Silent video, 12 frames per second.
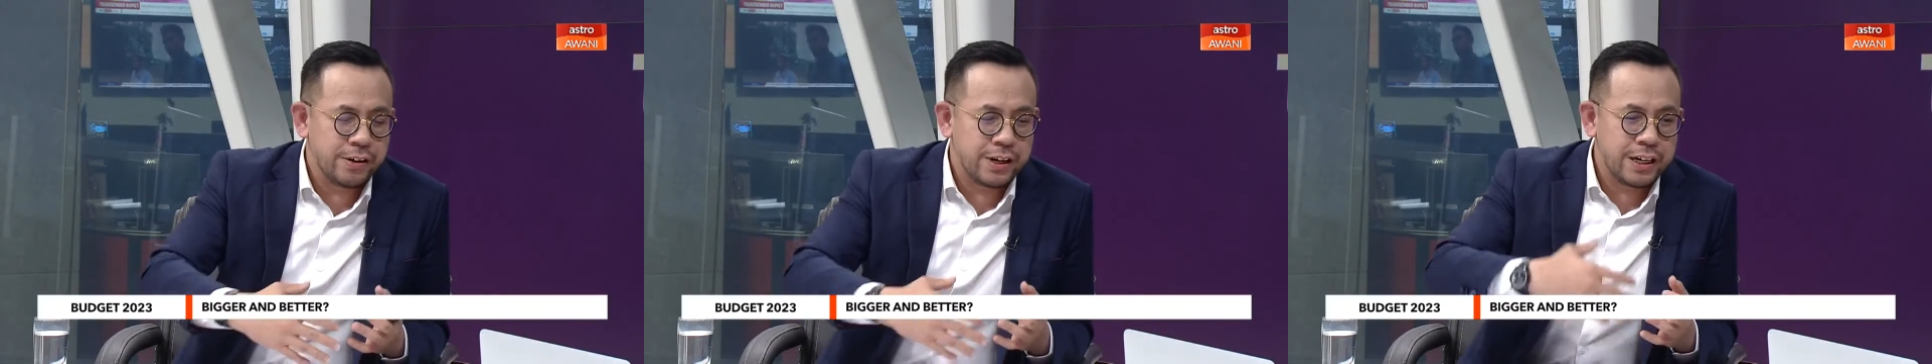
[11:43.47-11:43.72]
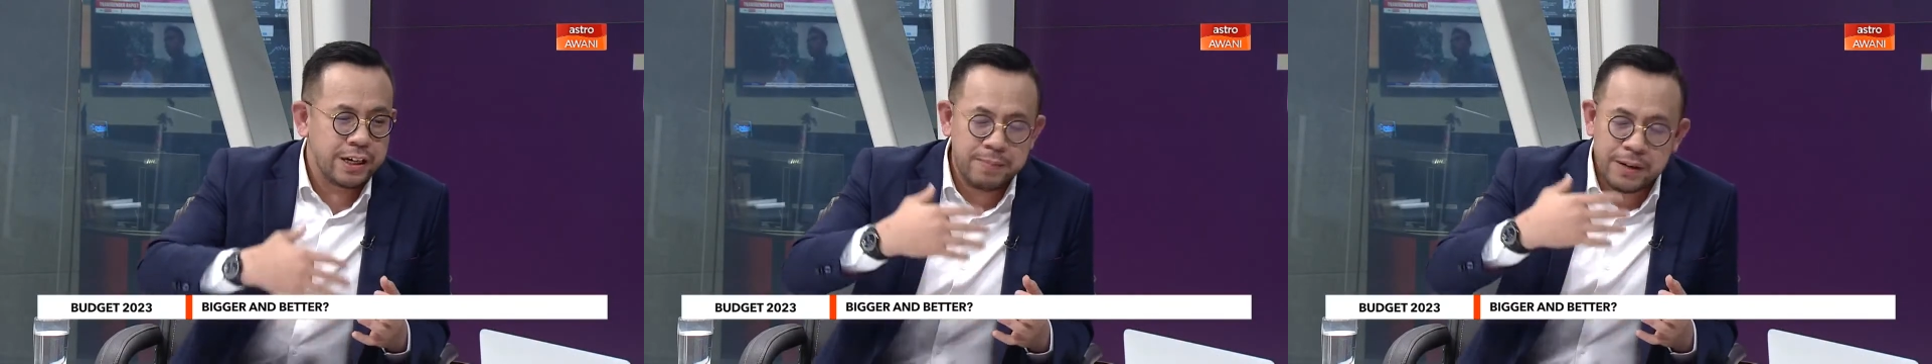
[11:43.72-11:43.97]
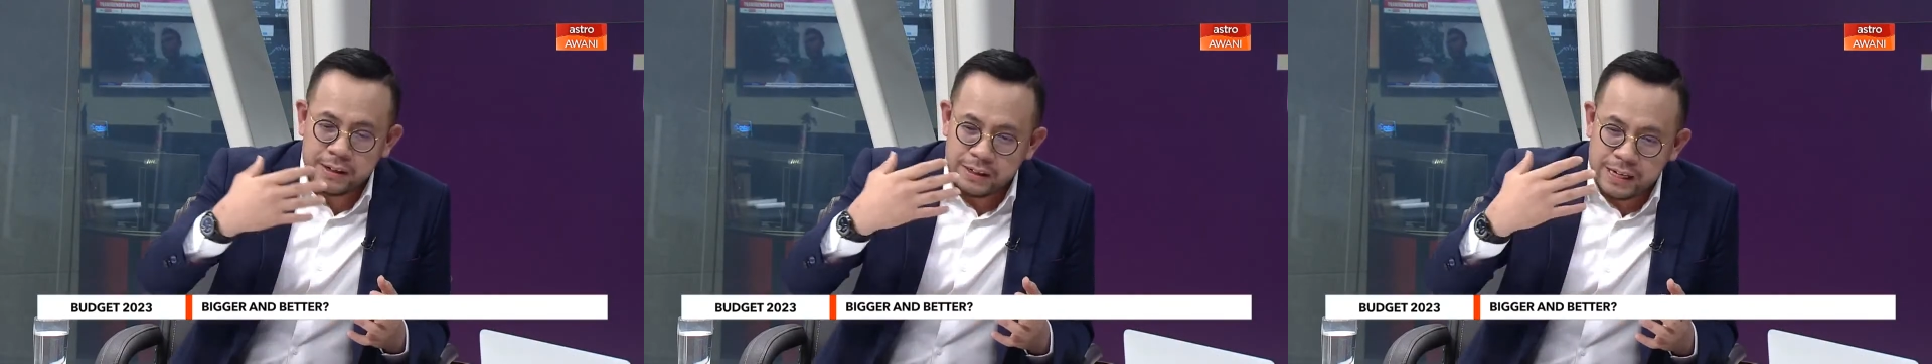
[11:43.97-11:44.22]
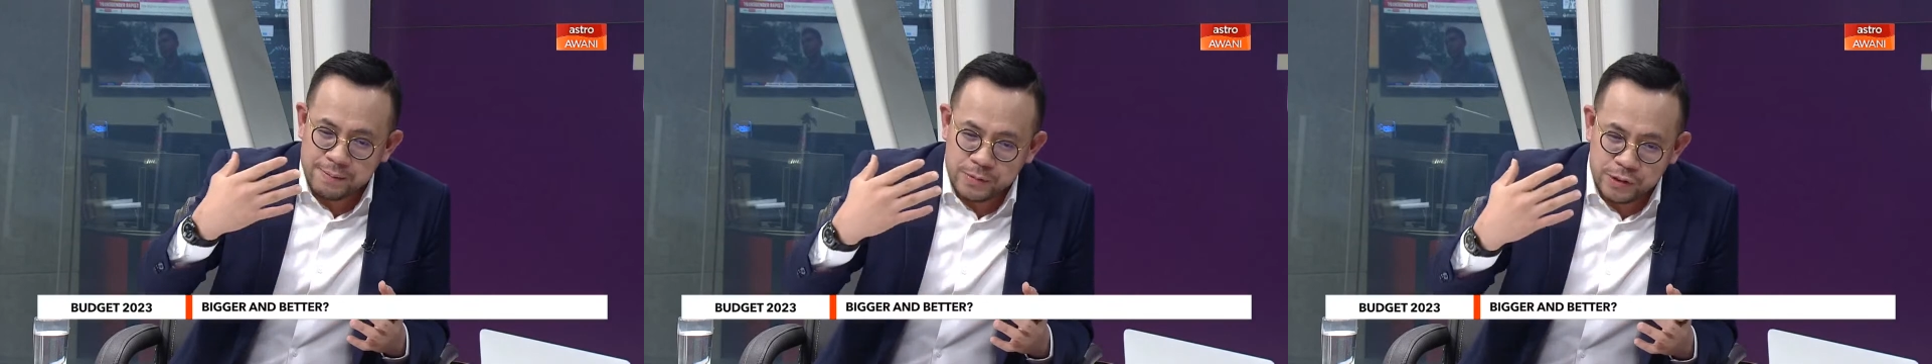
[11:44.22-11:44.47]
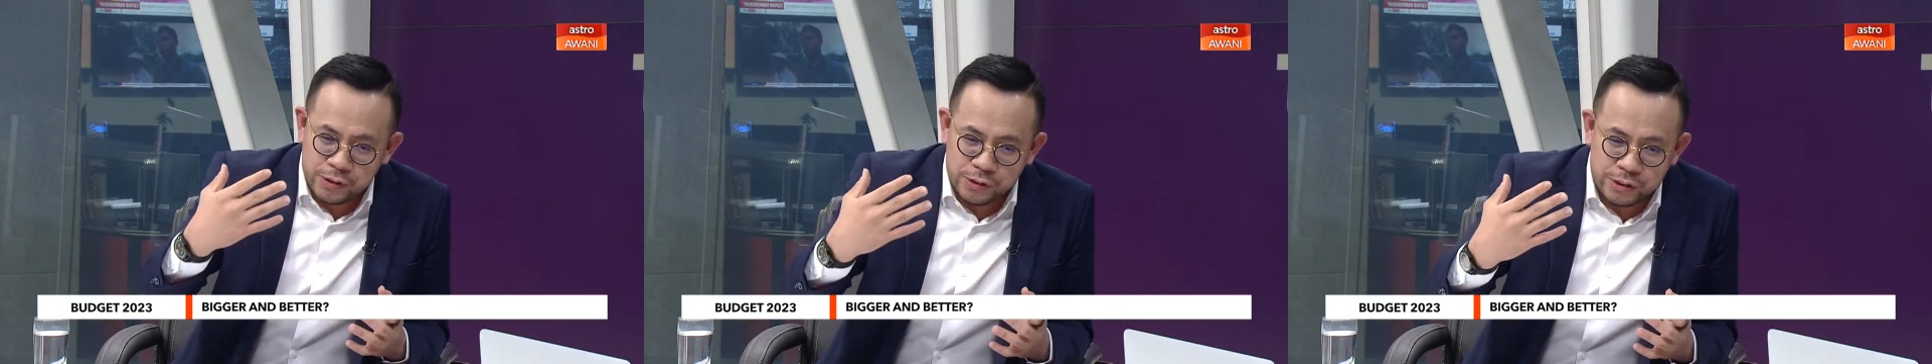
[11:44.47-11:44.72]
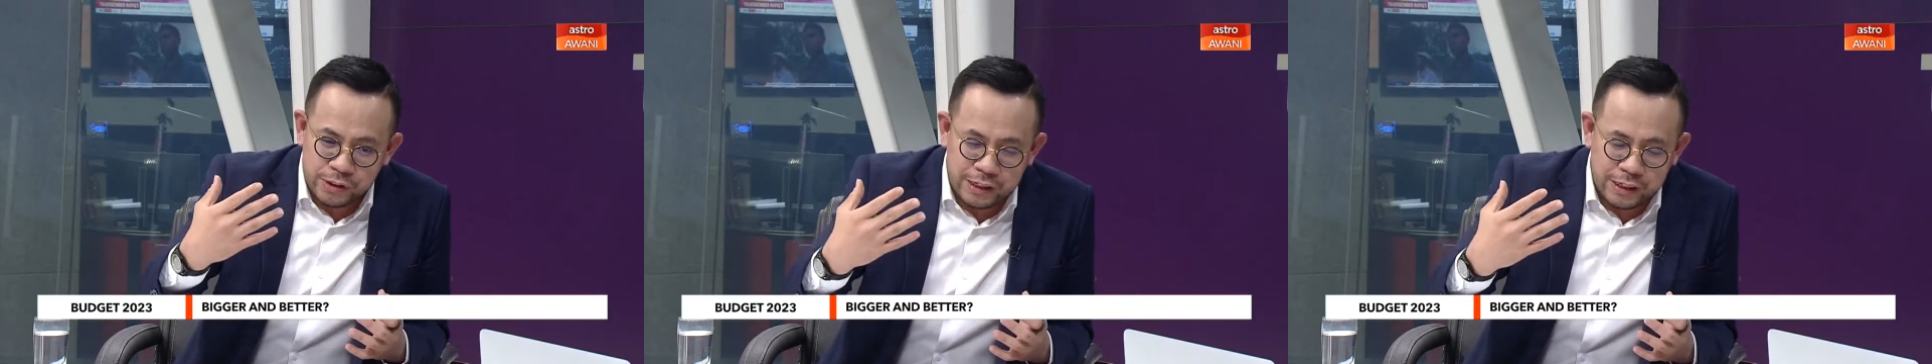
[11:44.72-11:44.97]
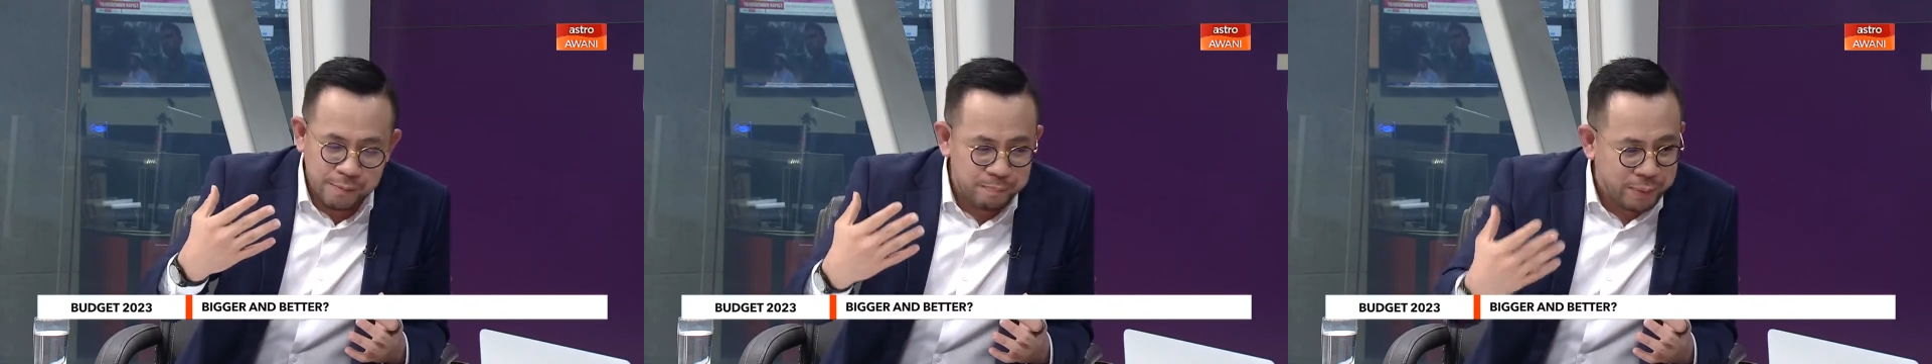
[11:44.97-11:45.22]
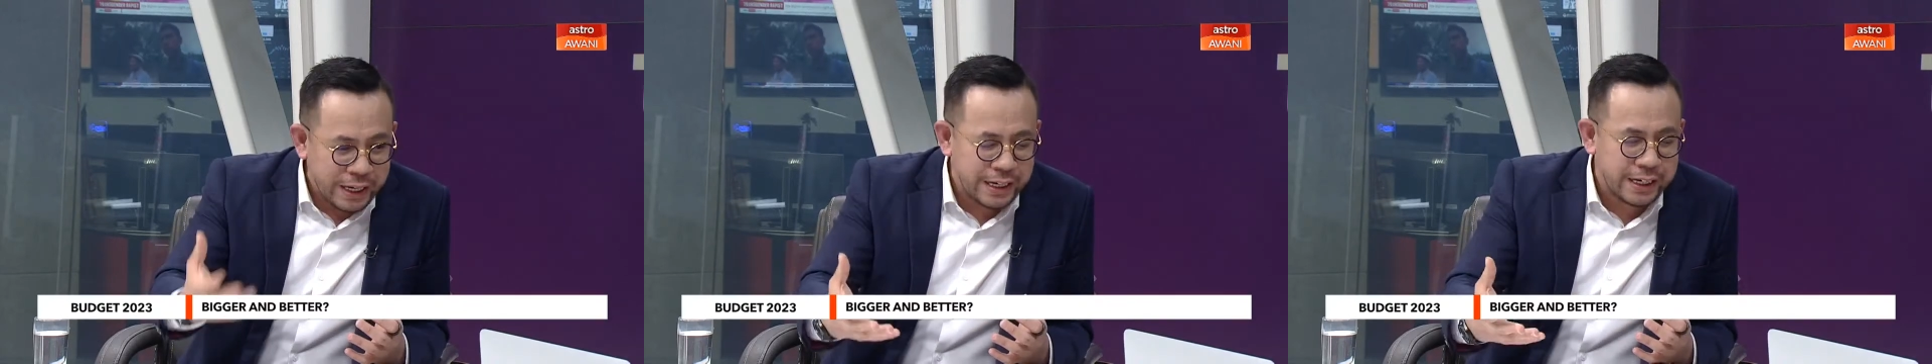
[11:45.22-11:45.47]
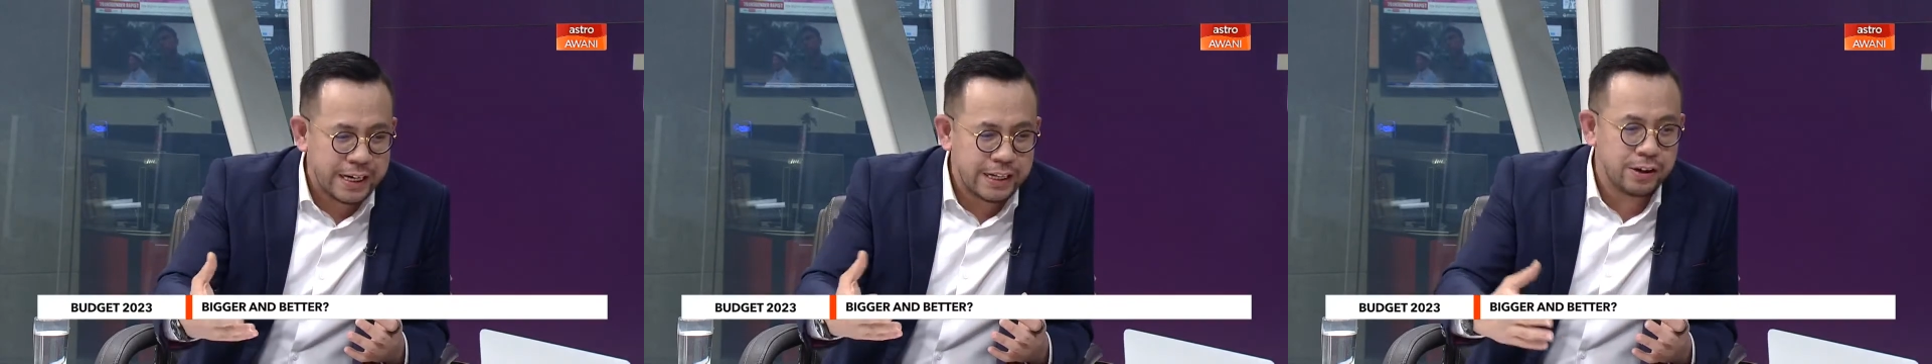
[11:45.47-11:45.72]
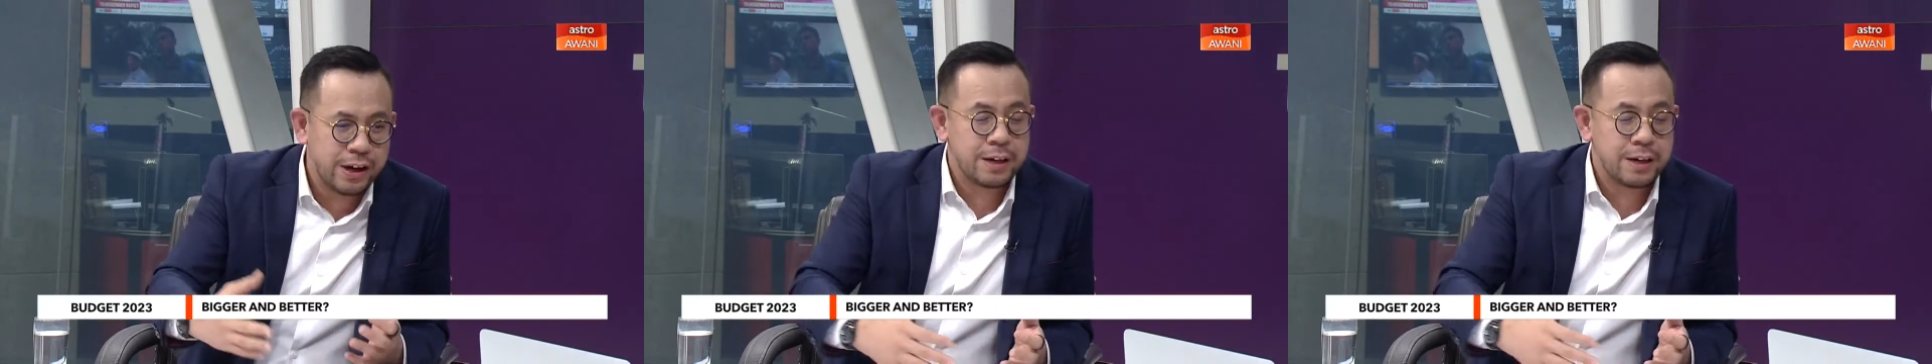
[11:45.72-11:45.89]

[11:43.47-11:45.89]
to enable them to compete again,